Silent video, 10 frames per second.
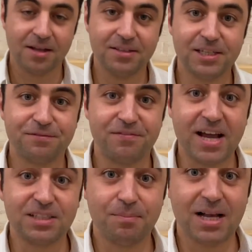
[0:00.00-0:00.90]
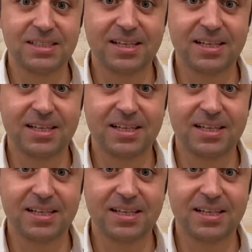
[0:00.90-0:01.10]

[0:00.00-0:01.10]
This face mask